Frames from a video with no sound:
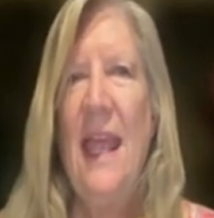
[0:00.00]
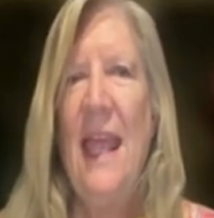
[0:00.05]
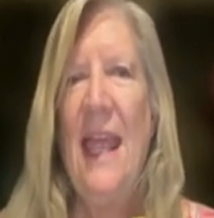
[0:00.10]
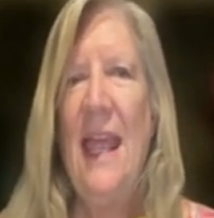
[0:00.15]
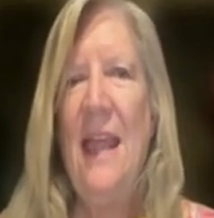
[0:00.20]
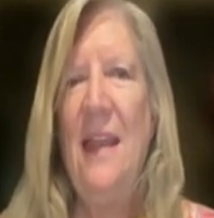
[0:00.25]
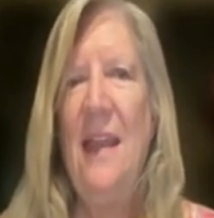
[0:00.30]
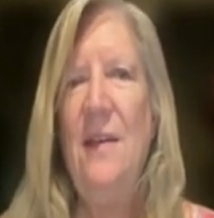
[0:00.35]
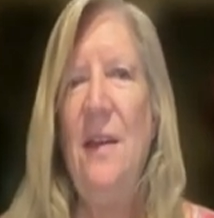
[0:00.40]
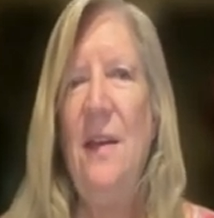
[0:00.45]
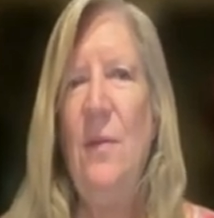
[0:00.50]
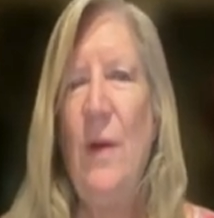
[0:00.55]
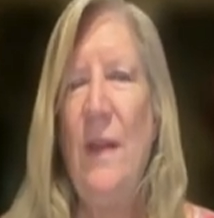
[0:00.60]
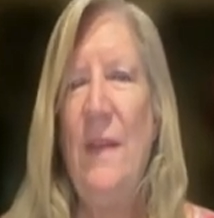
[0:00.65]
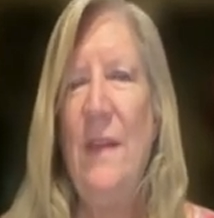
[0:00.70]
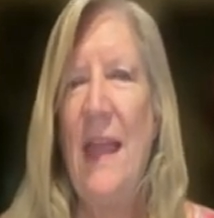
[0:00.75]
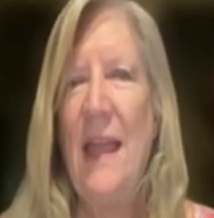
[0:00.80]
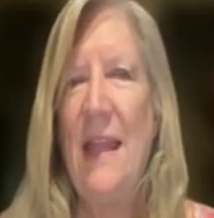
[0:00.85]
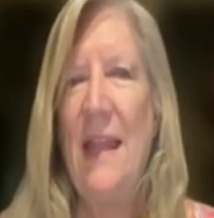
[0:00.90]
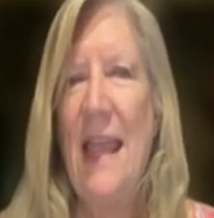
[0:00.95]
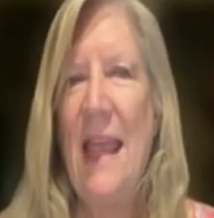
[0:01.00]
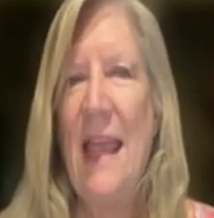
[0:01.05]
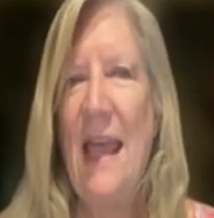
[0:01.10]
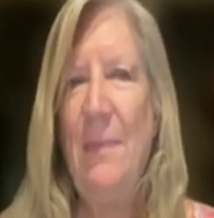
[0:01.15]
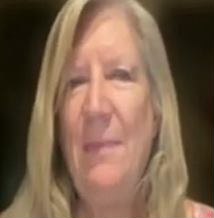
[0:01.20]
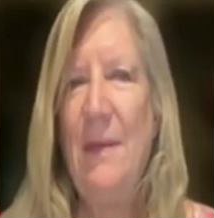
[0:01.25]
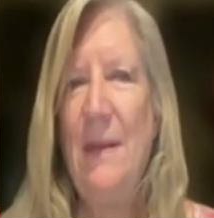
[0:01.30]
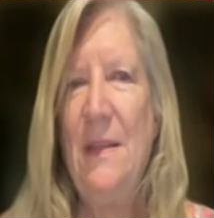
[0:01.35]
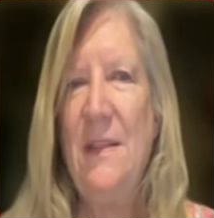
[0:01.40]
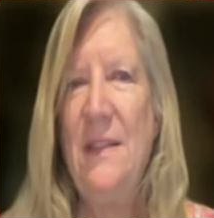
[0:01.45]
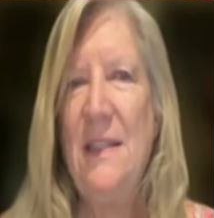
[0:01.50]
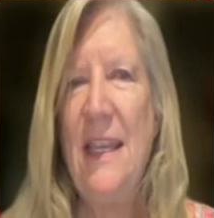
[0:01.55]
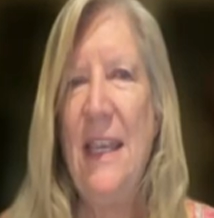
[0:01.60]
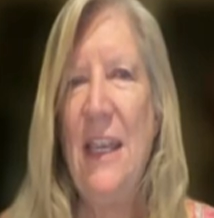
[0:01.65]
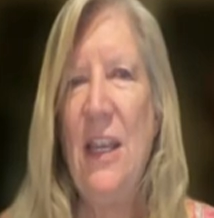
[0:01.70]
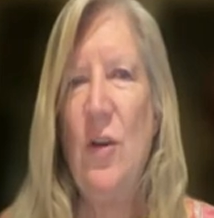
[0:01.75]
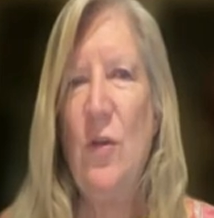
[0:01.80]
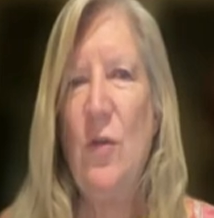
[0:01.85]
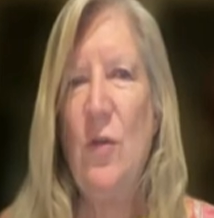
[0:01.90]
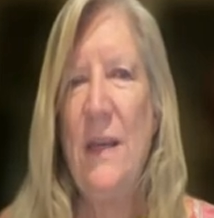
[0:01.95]
And when that happens,
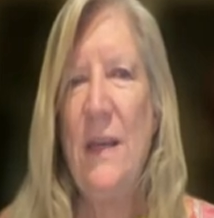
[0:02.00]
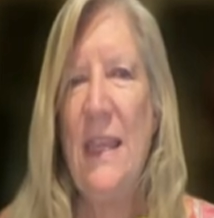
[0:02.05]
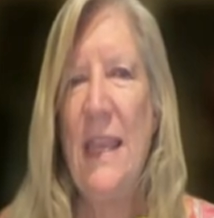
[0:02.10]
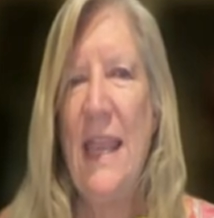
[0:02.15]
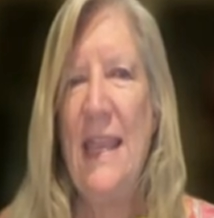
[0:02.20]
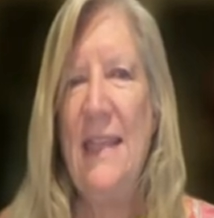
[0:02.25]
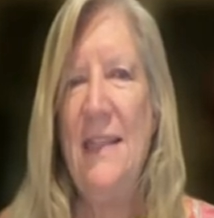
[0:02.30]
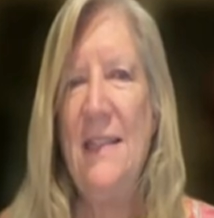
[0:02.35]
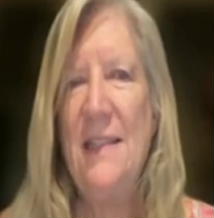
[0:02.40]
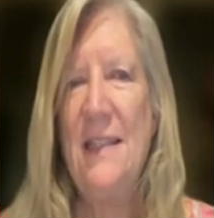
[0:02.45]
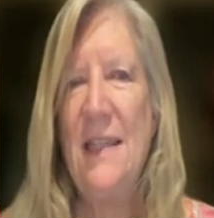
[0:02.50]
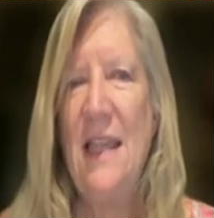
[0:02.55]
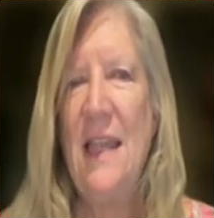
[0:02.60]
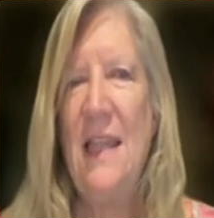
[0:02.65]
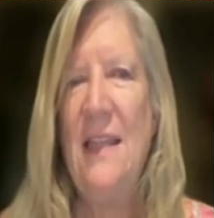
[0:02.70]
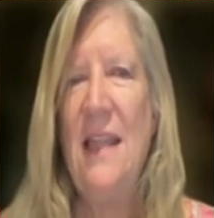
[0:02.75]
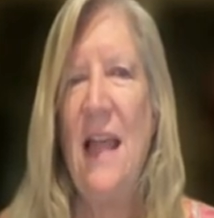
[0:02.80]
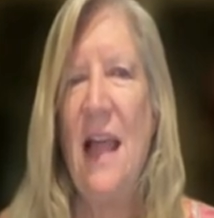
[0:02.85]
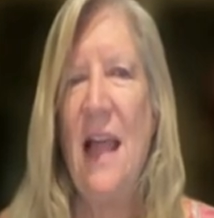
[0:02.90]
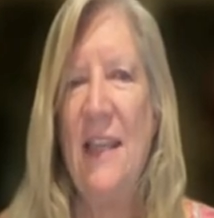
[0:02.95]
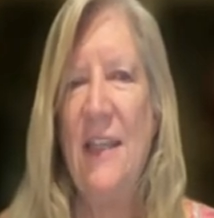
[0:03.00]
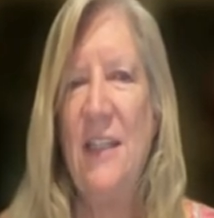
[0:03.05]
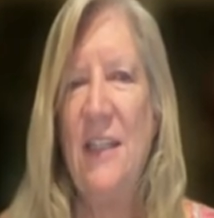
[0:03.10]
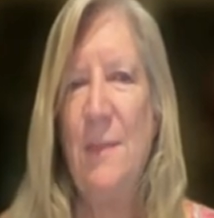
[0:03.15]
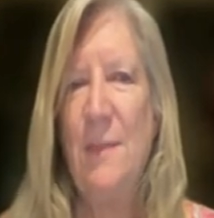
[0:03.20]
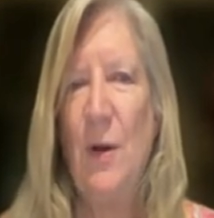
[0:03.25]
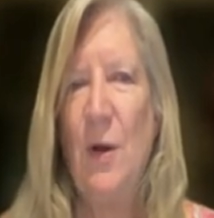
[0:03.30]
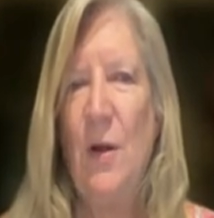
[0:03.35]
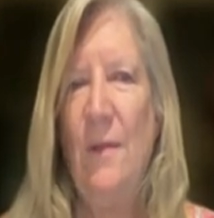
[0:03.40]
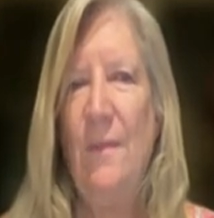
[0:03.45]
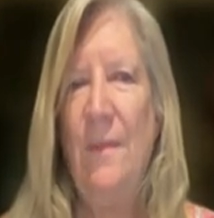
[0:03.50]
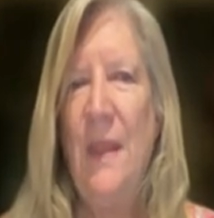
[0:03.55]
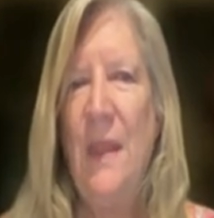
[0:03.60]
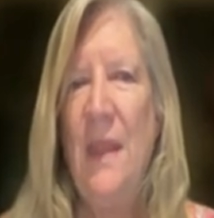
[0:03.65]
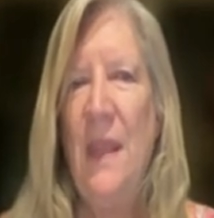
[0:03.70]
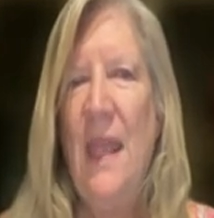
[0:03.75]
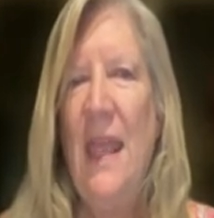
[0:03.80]
it creates an ice ball.